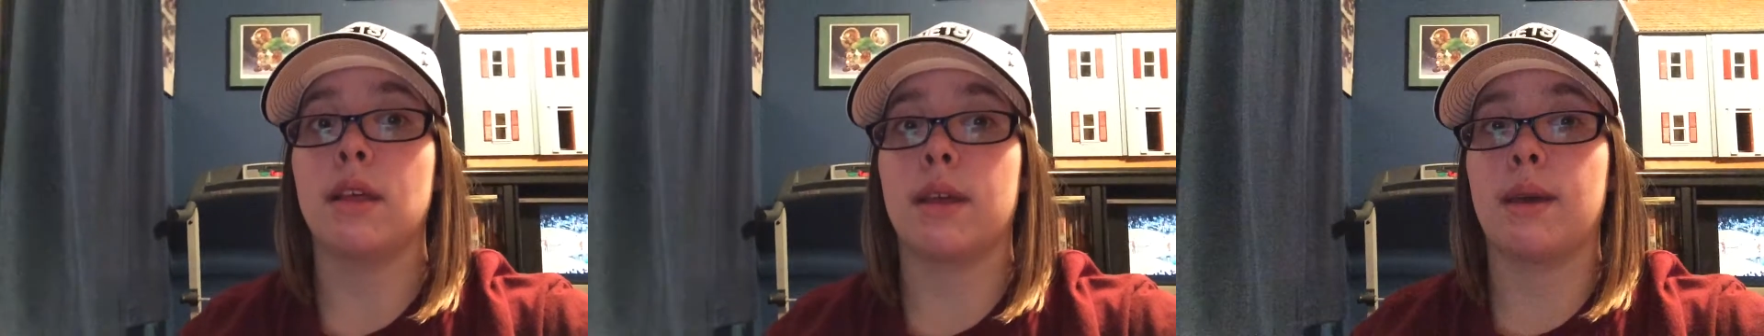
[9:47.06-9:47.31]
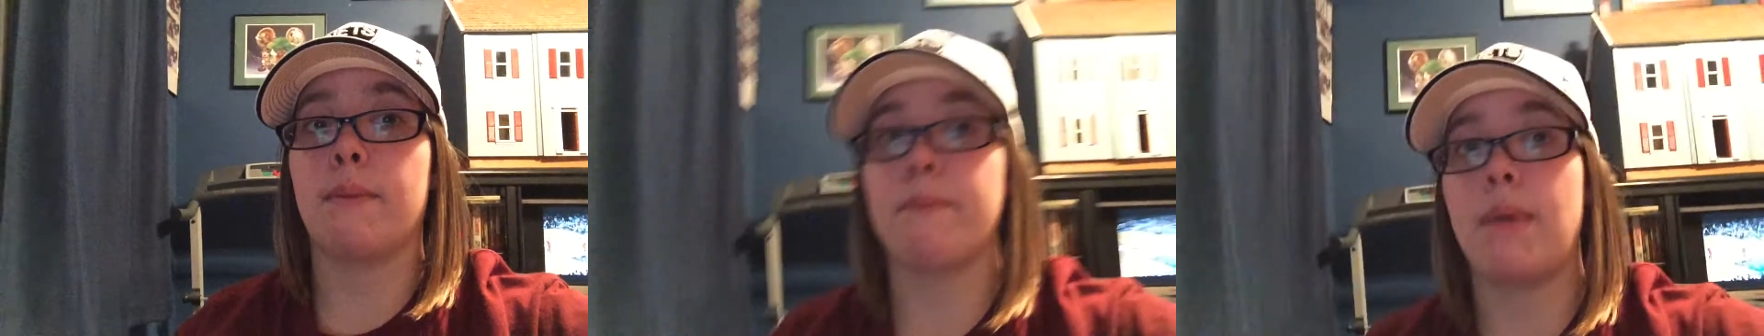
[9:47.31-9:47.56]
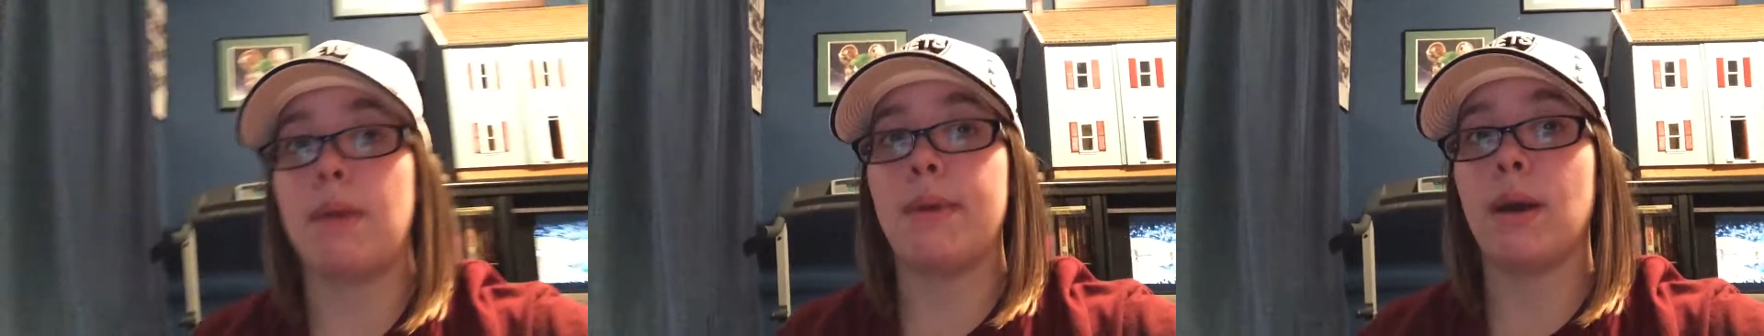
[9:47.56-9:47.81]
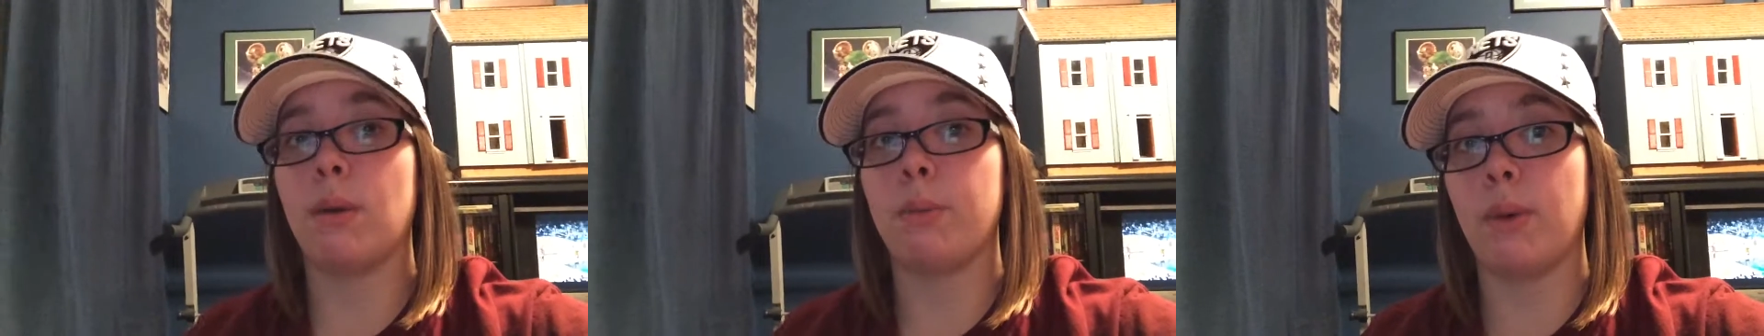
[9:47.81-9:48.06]
Like,
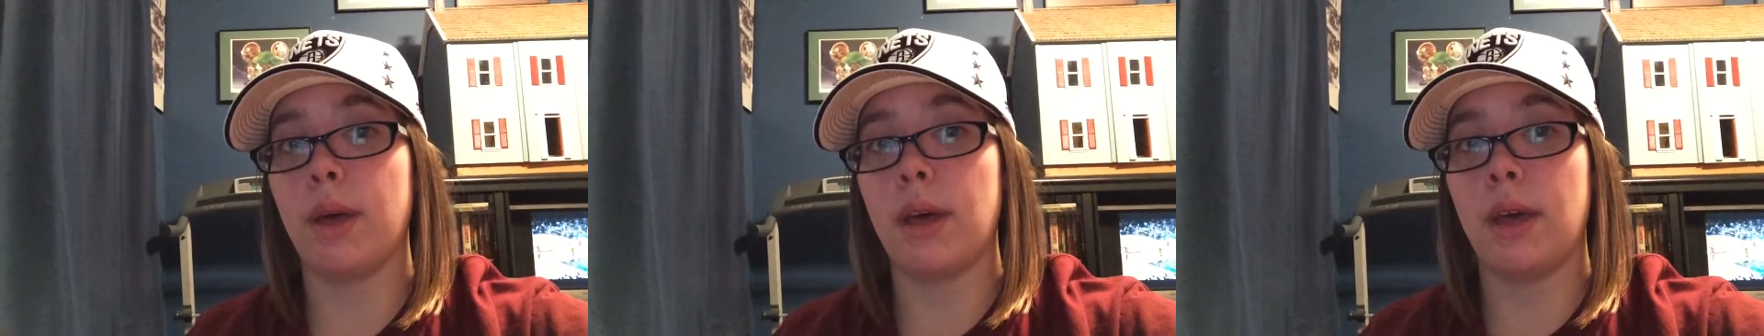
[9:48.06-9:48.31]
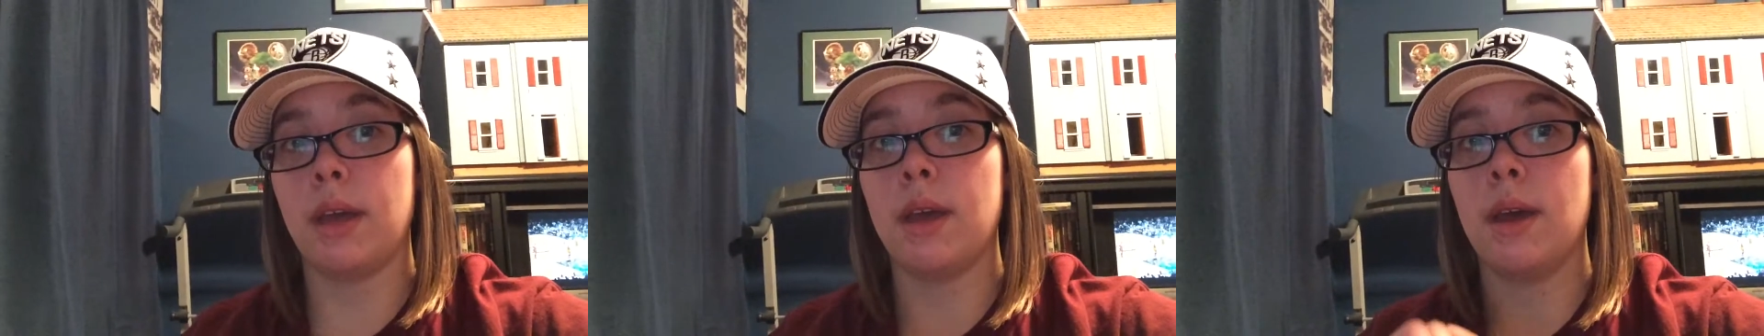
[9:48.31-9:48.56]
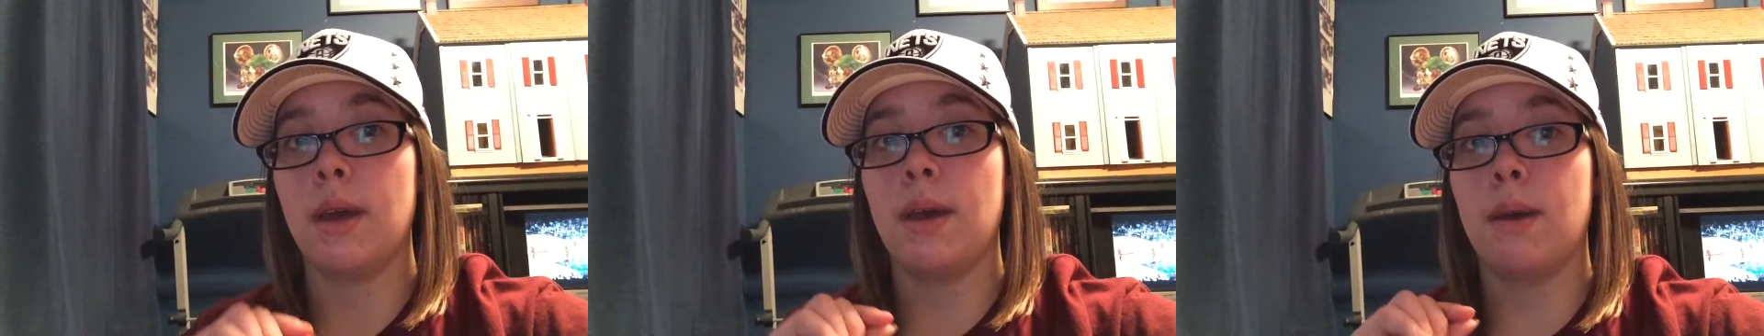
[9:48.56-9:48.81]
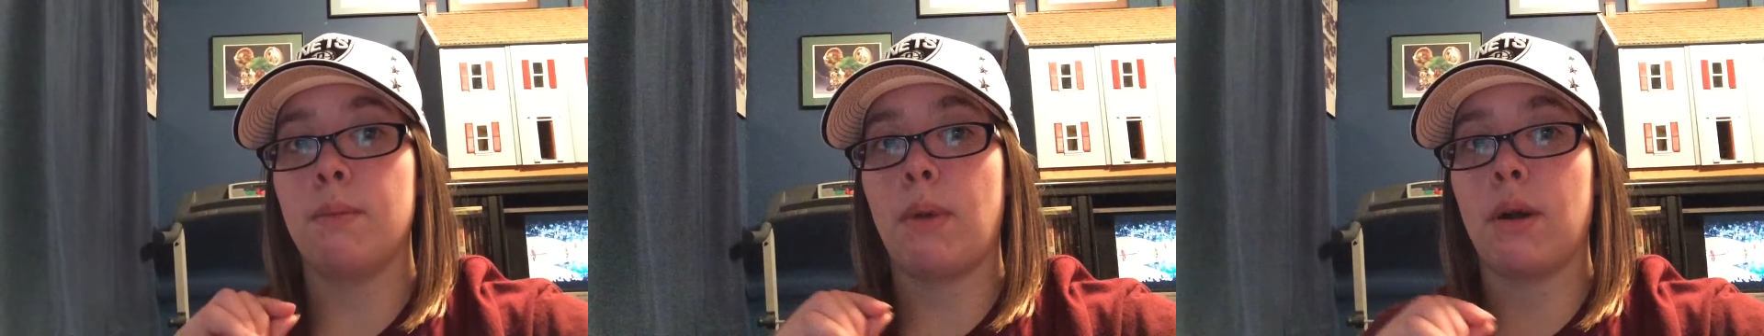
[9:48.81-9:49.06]
maybe I'll play
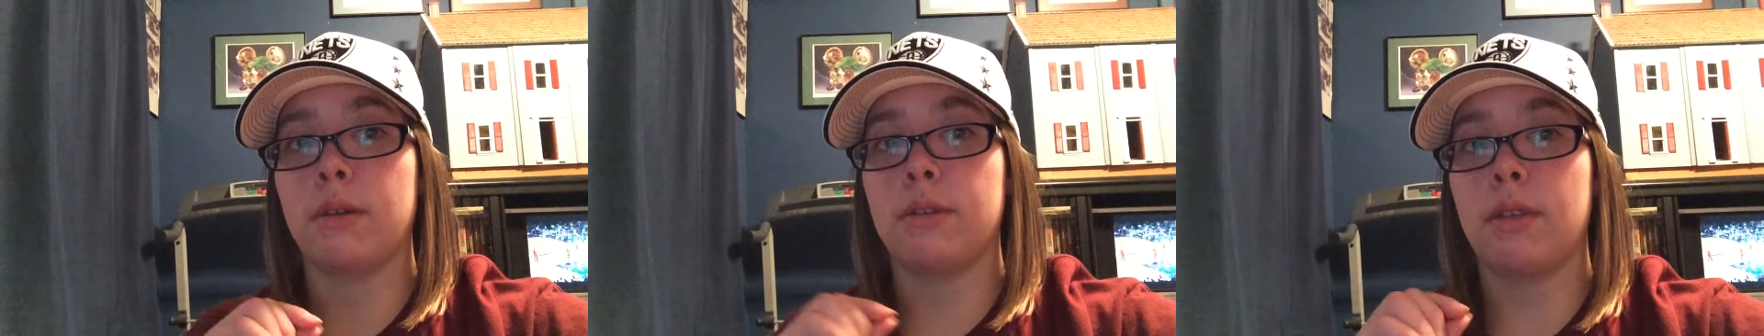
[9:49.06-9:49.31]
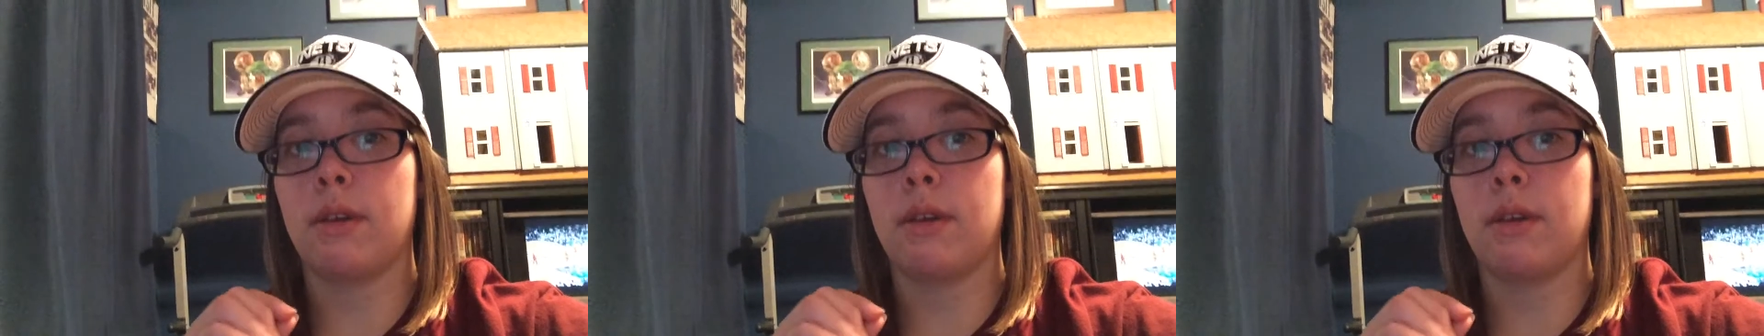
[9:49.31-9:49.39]
parts